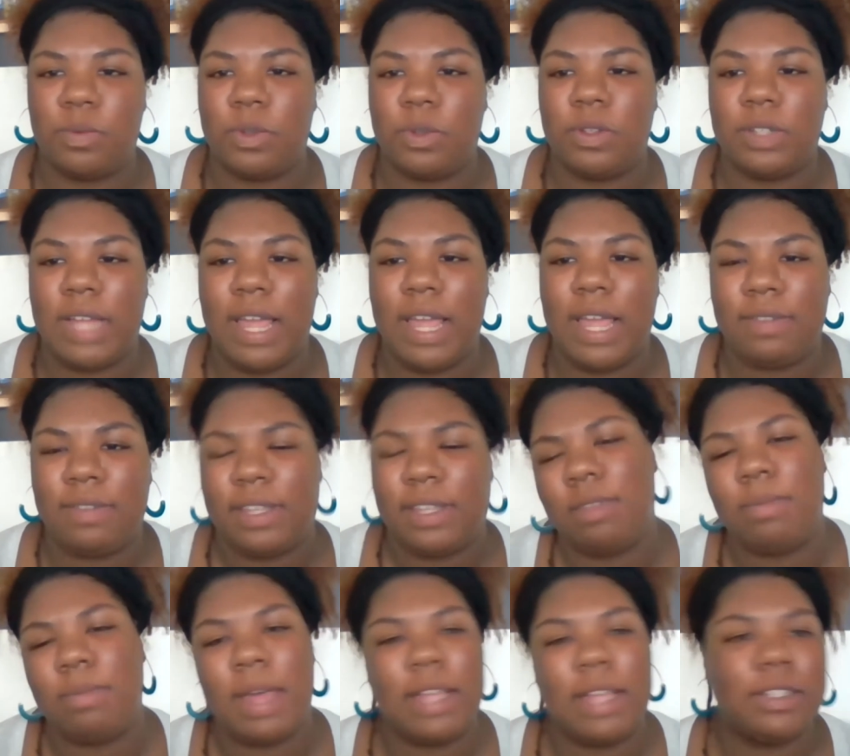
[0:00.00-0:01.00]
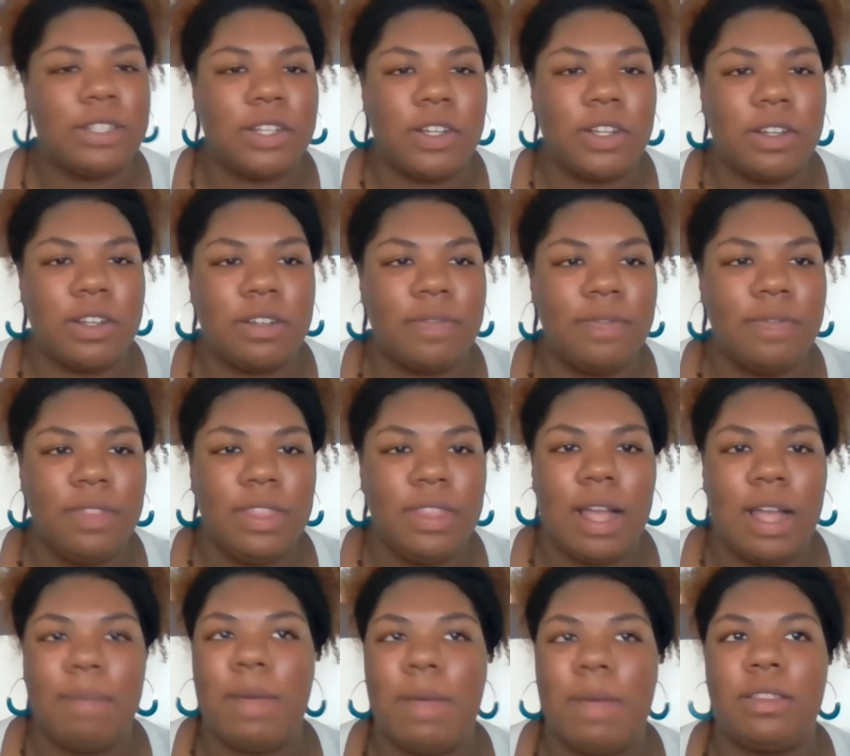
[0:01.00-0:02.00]
real life. Like you might learn
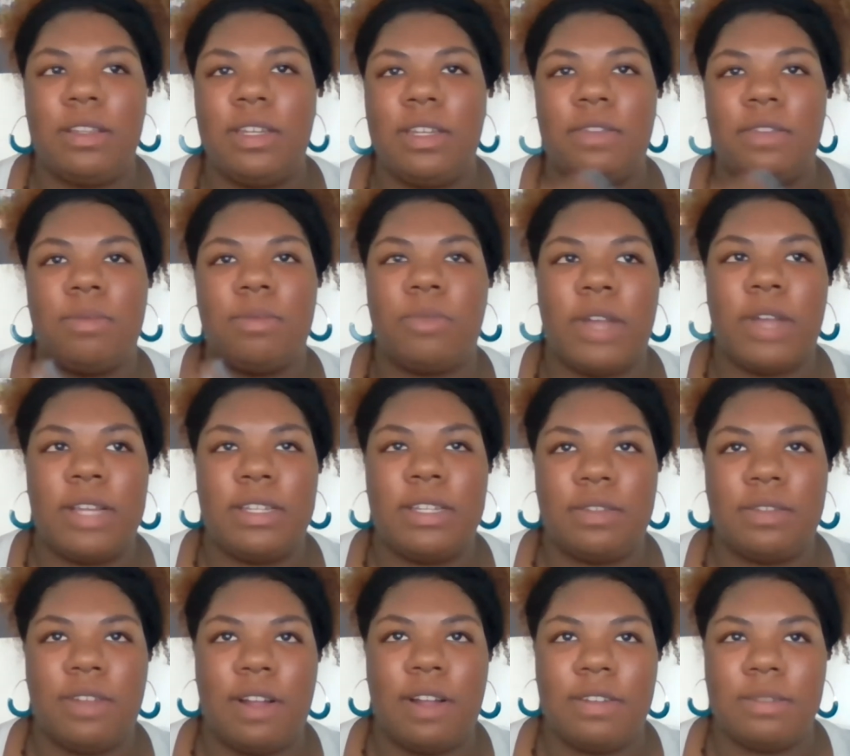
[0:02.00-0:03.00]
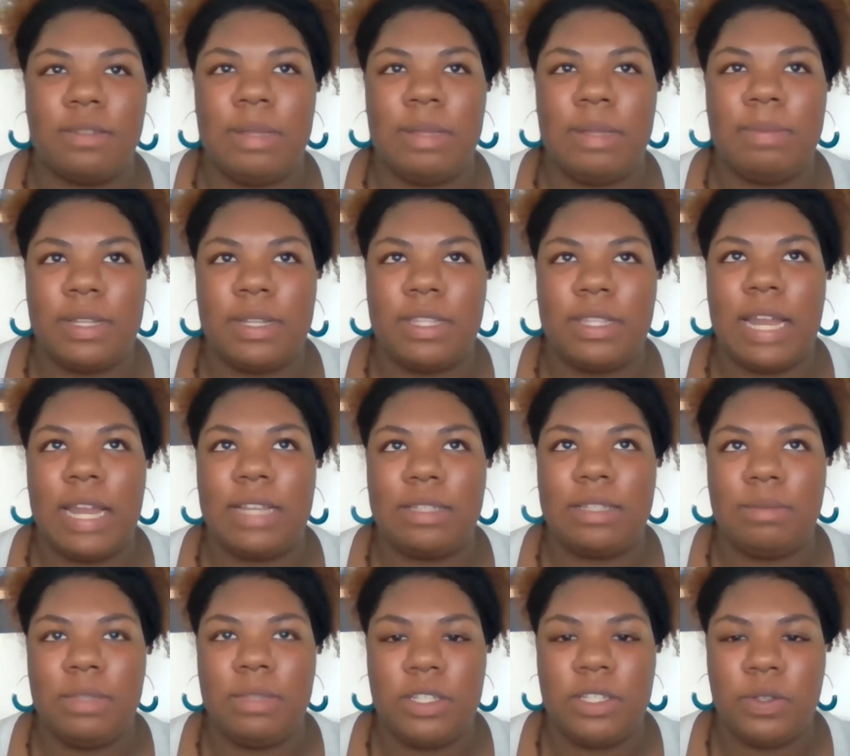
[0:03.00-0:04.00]
about the different branches of government, but that doesn't
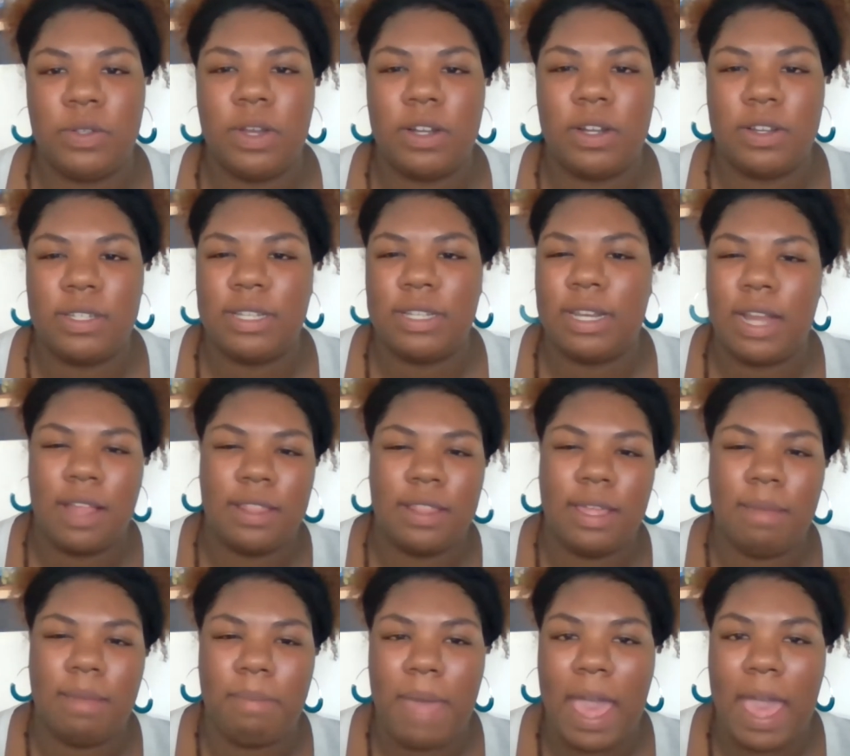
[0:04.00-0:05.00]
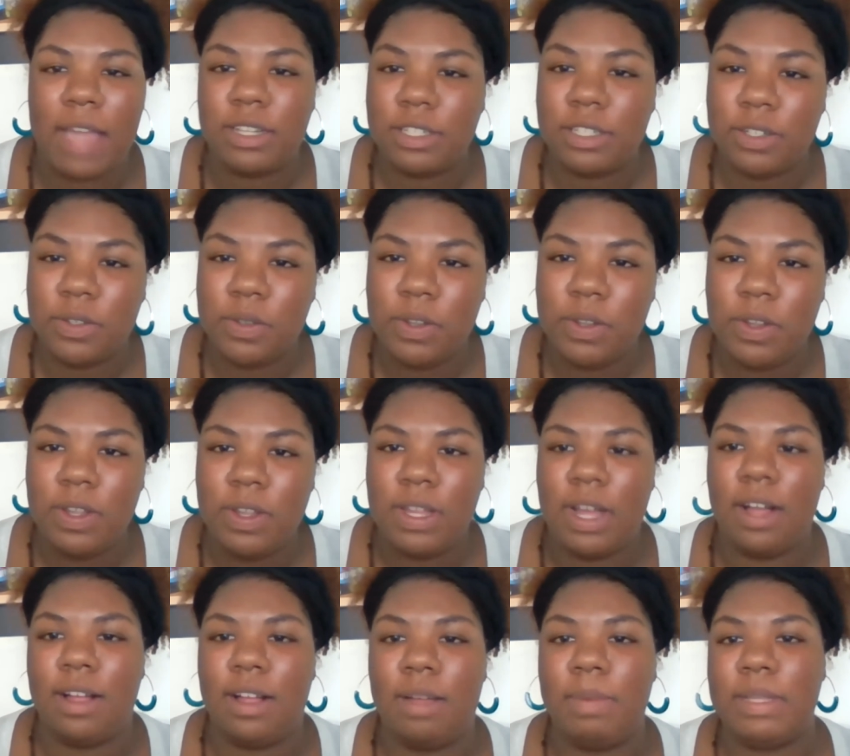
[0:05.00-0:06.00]
mean that you understand how they impact you.
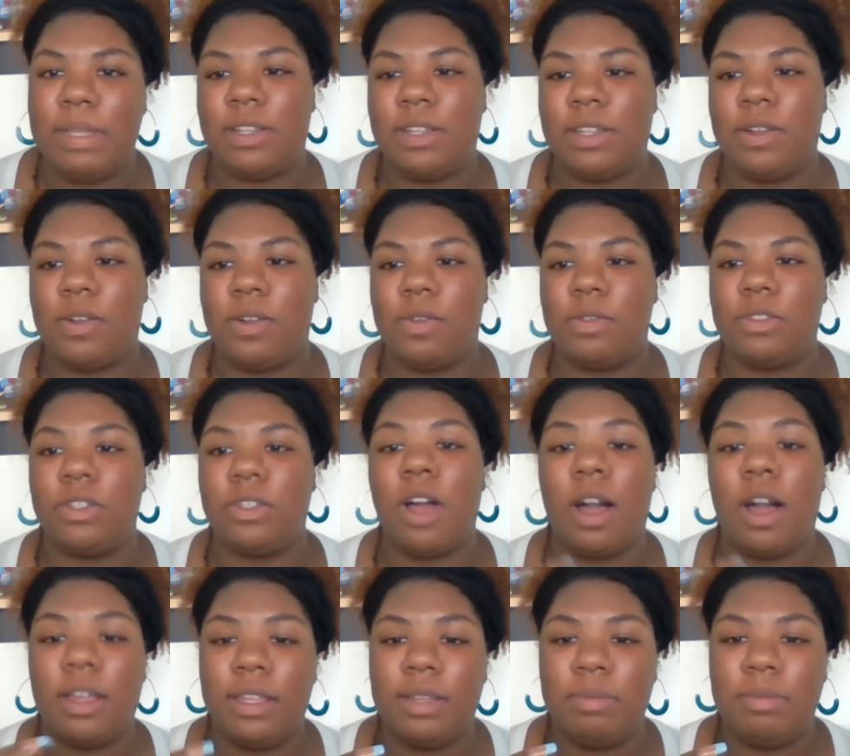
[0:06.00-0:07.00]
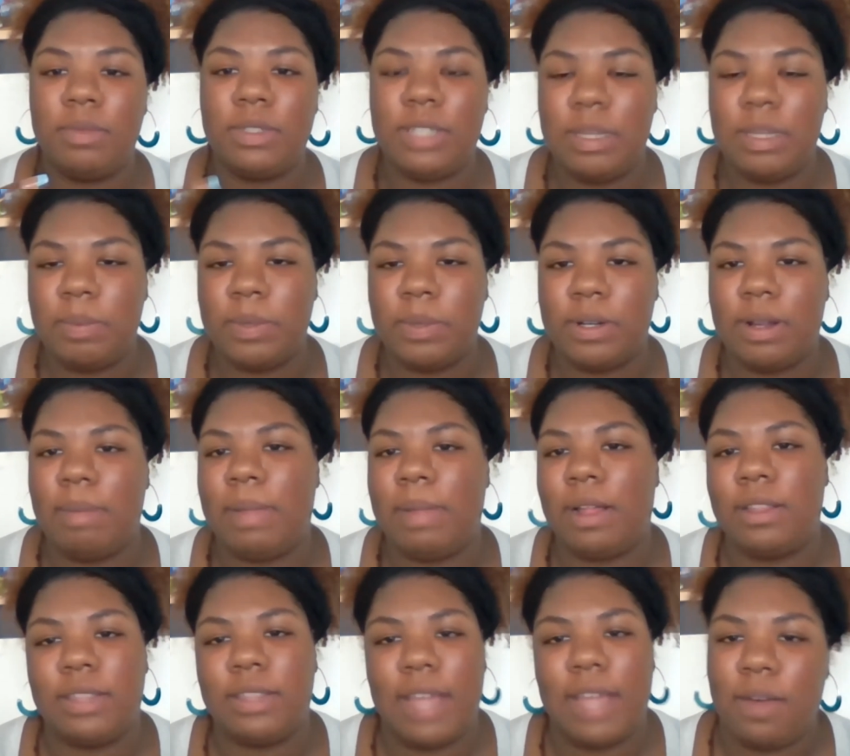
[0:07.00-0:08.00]
And so talking deeper
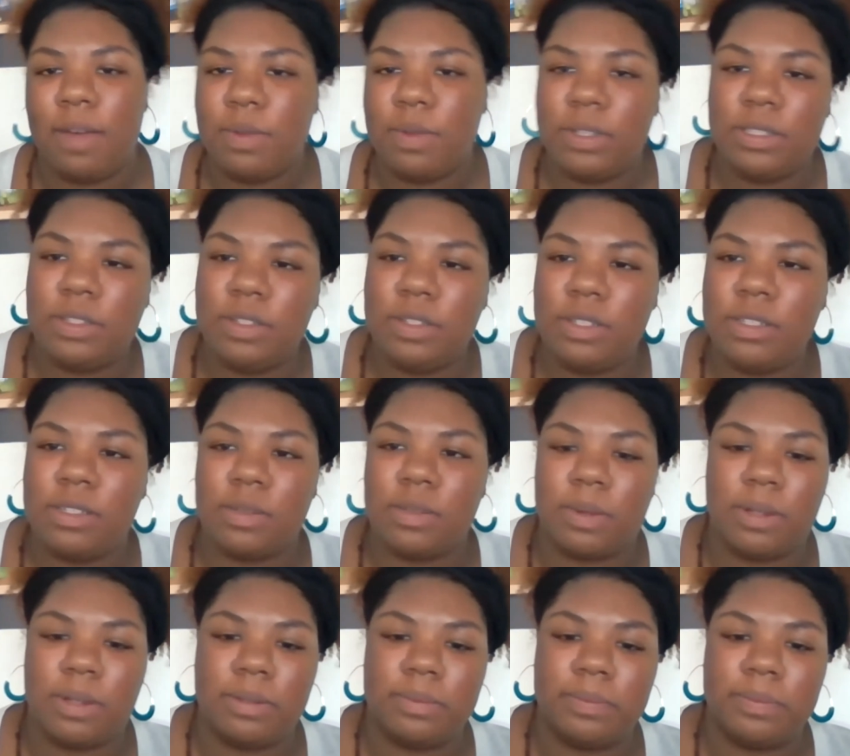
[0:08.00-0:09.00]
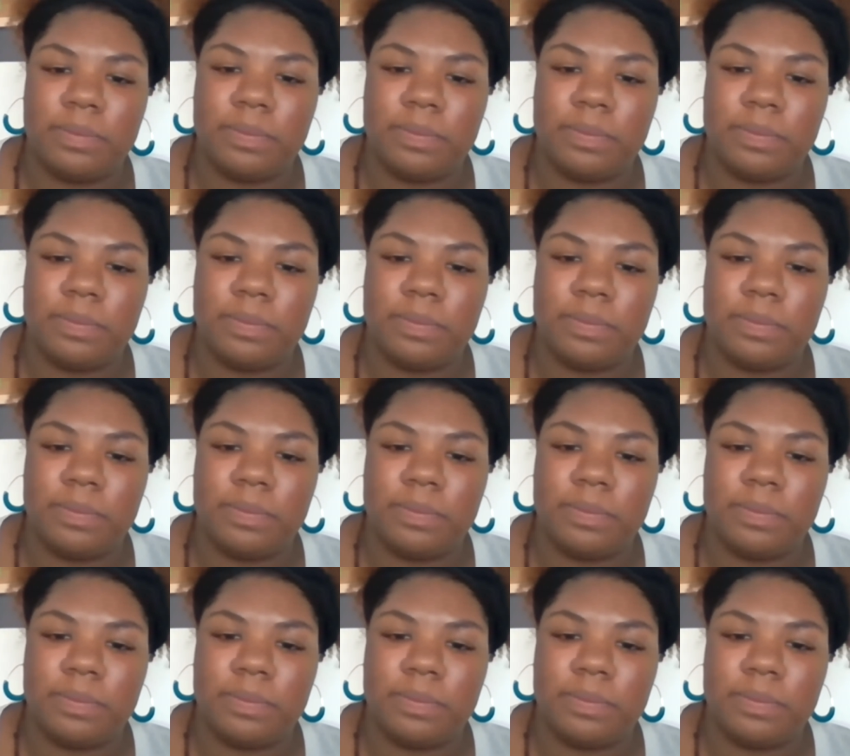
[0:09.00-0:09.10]
about that with students as well.